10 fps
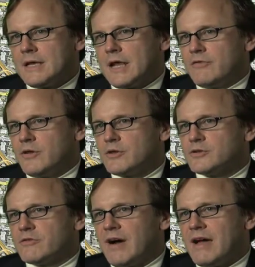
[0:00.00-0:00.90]
And if you can
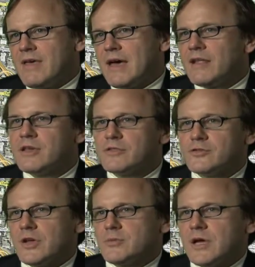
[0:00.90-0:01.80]
survive that, I think
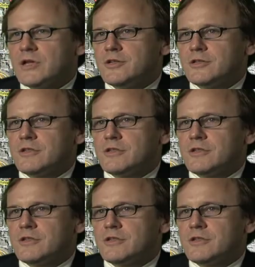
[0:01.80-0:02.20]
there's upside just